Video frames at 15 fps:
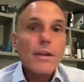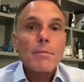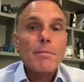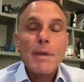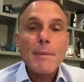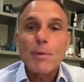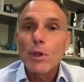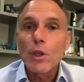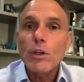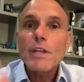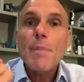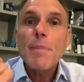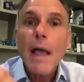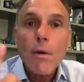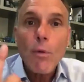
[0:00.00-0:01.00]
People only
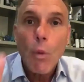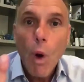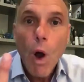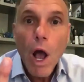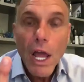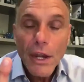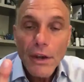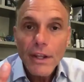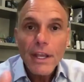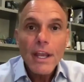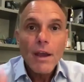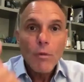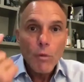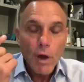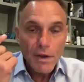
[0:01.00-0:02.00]
buy one.
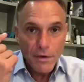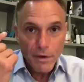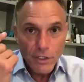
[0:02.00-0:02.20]
What